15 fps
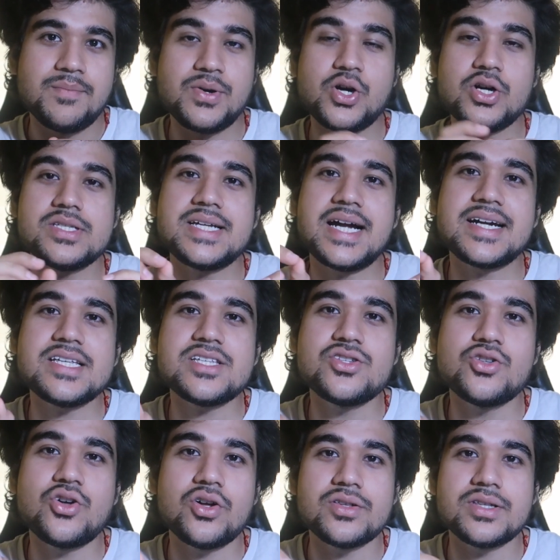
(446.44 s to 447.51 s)
Because
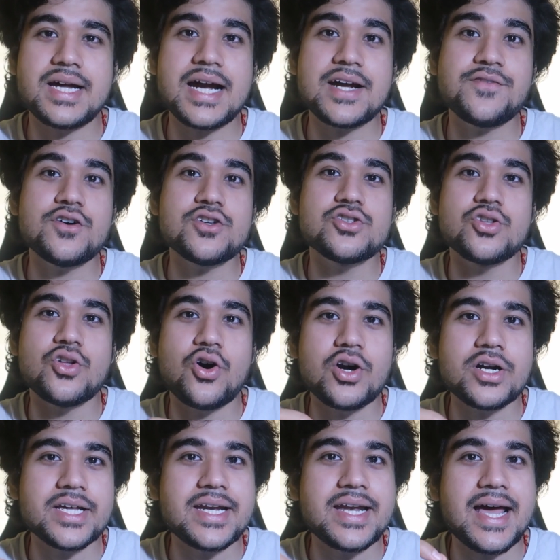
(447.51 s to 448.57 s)
that was
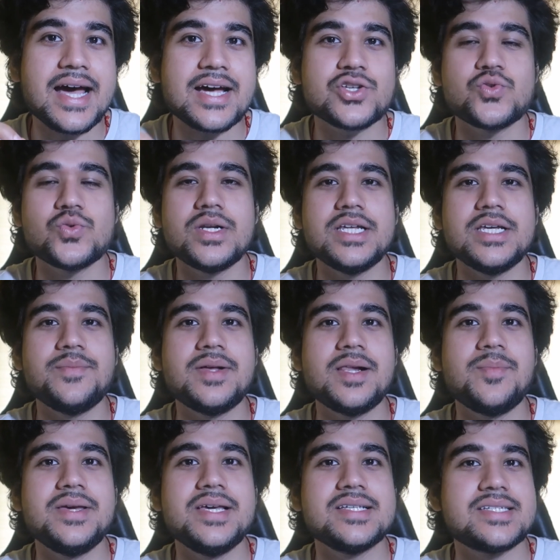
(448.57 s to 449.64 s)
not an actual
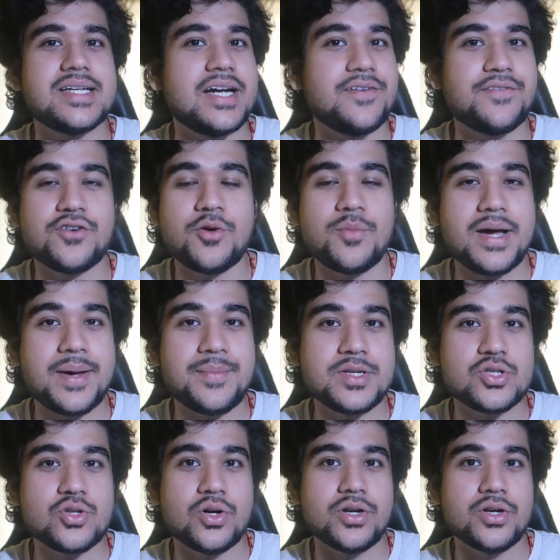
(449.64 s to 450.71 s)
email being sent from
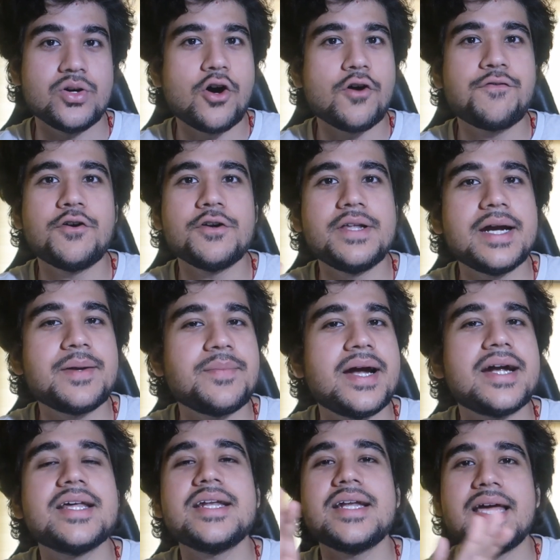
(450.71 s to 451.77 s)
Amazon, or for that
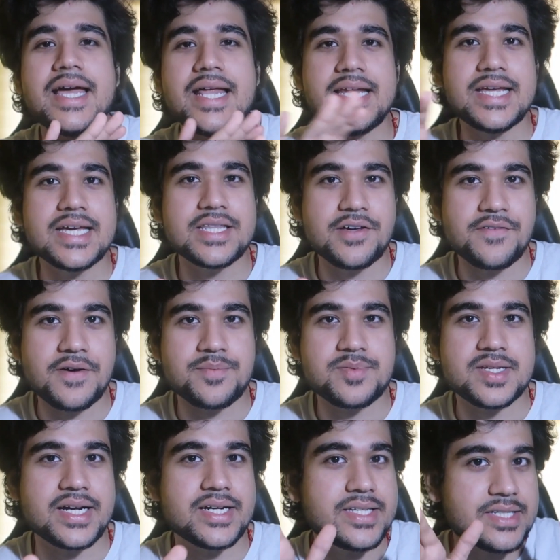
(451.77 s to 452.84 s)
matter any other
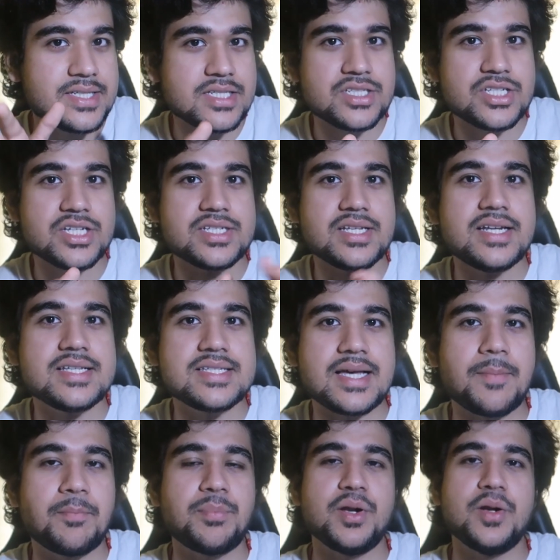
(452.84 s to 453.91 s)
website. This is just an
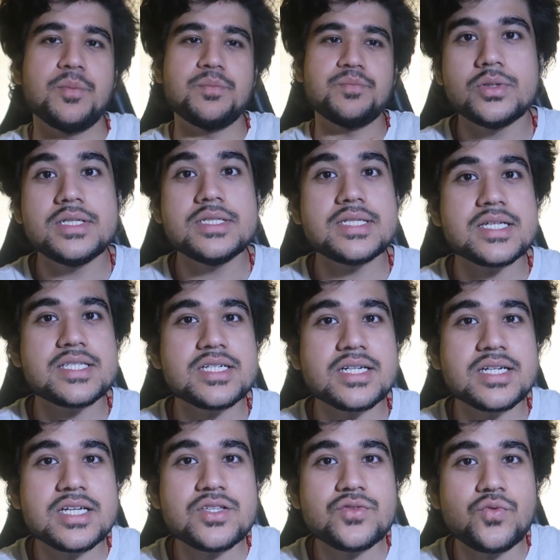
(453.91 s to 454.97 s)
example. So in such
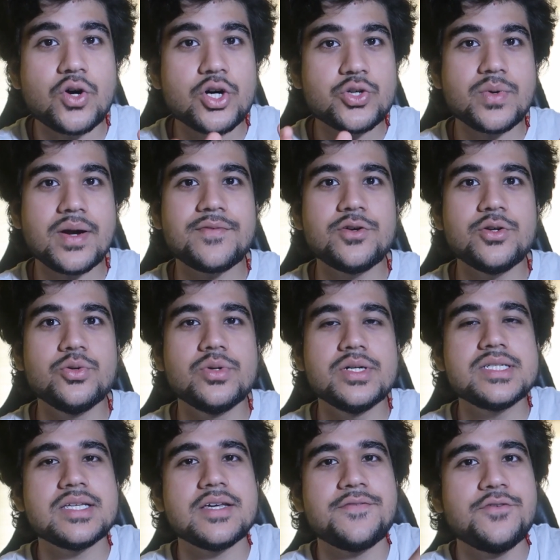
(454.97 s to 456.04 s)
a case, what you have to do
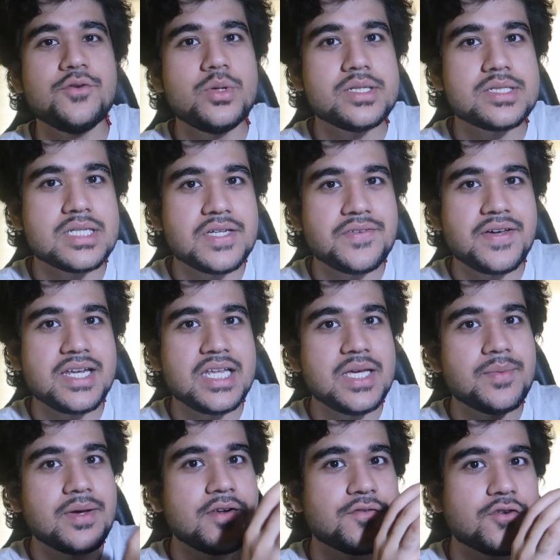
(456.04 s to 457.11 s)
is, if you receive an
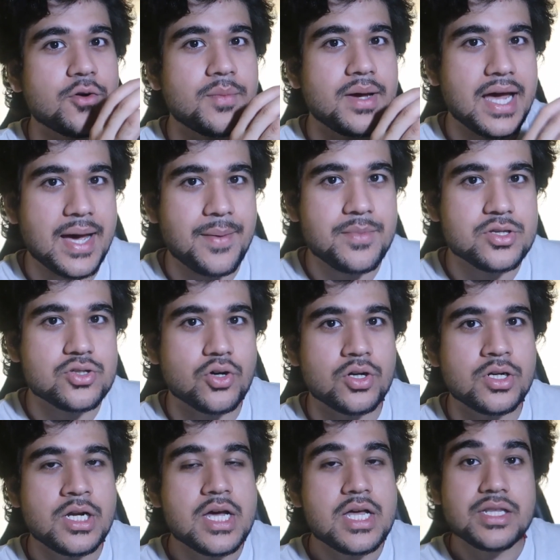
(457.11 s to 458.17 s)
email from
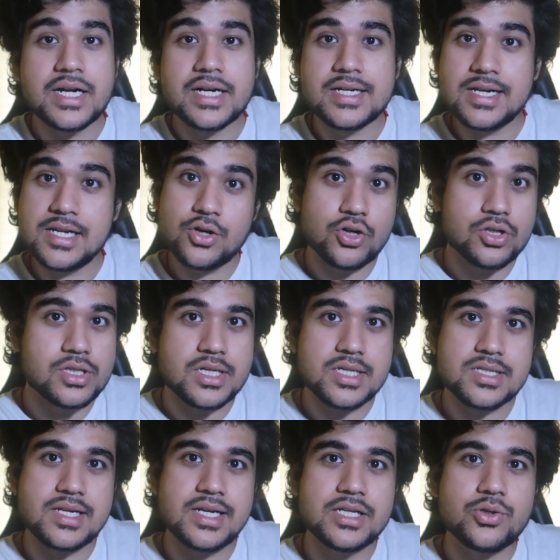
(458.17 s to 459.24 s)
Amazon that click on
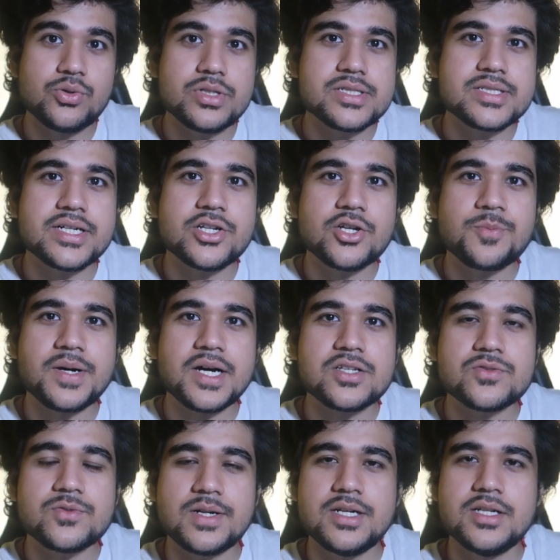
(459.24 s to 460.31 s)
this link to reset your
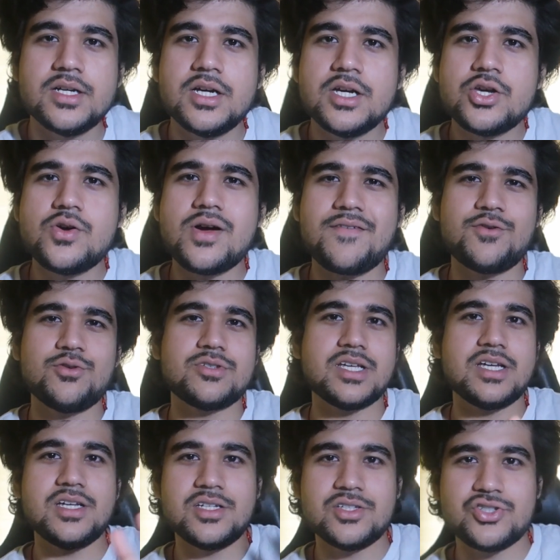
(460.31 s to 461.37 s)
password, you have to
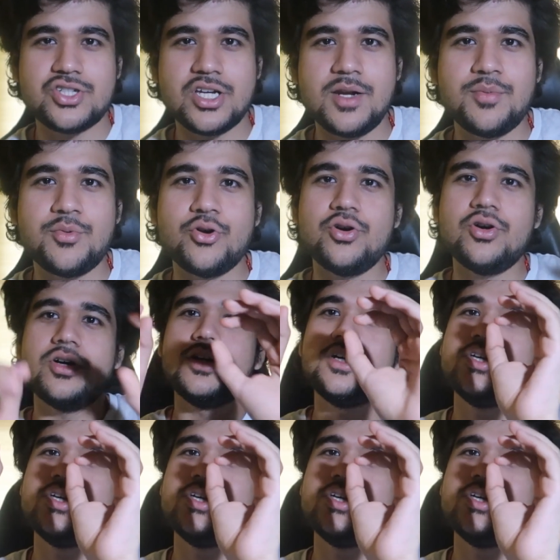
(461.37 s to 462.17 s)
say, chill bro,